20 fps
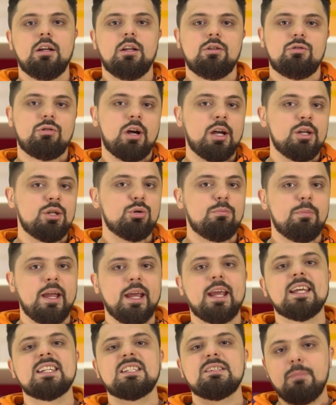Try to make
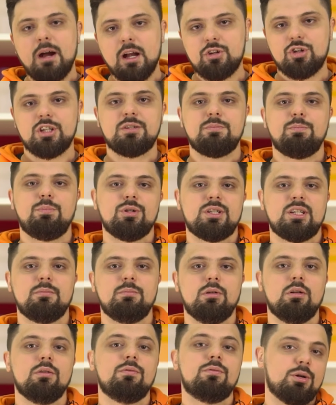as much as
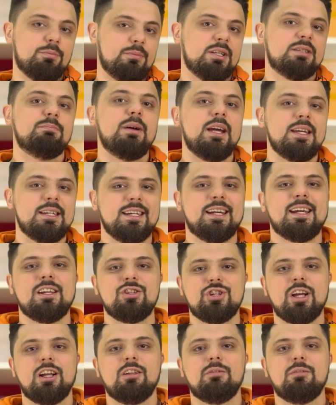possible from this basic agile